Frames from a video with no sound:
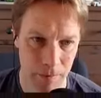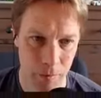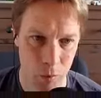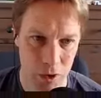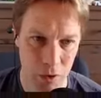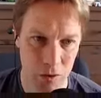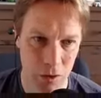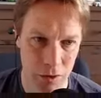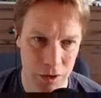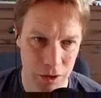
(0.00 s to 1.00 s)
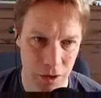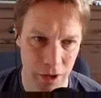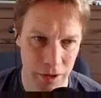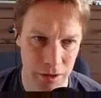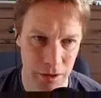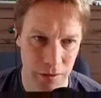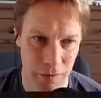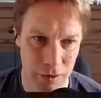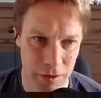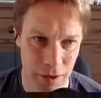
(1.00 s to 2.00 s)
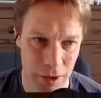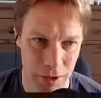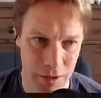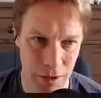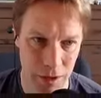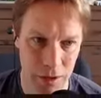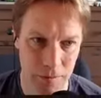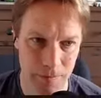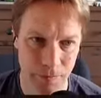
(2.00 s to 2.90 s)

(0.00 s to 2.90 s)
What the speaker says: we don't know the size of this din t.